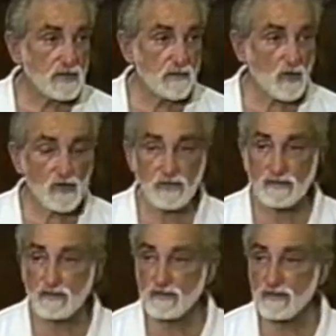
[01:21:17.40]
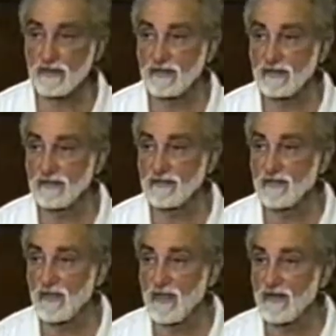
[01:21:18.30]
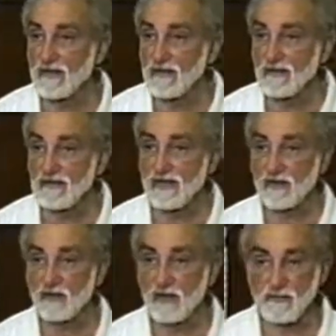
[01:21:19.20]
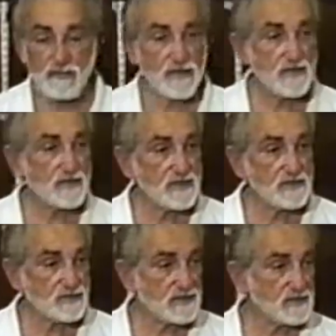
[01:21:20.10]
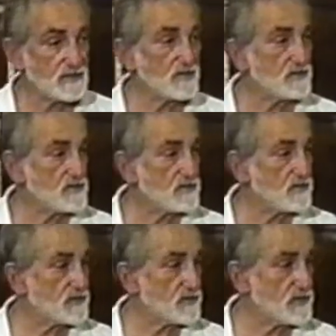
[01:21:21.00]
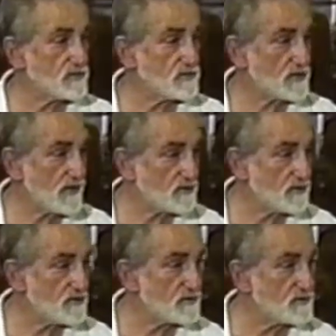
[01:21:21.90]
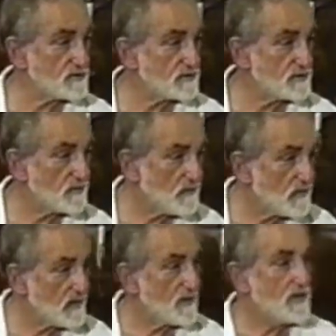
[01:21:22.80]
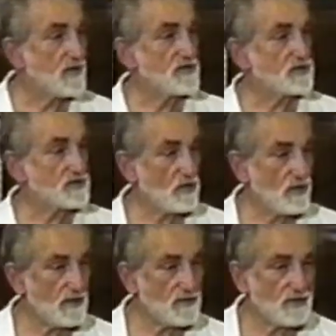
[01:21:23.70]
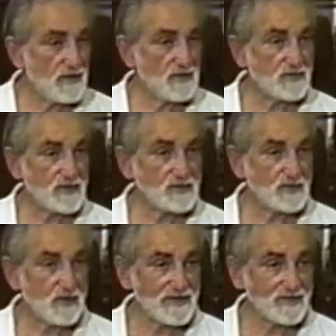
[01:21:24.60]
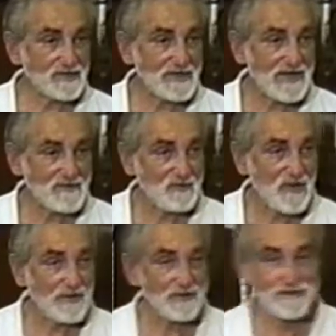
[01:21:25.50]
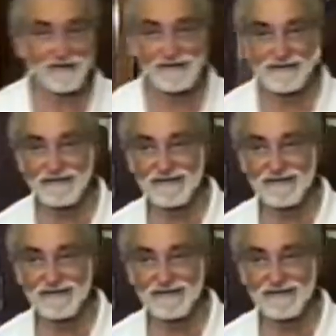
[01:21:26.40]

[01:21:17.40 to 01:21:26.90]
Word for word: It worked, didn't it? They incorporated these teachings into the church's doctrines. He saw it. He, he saw it at the time of writing it.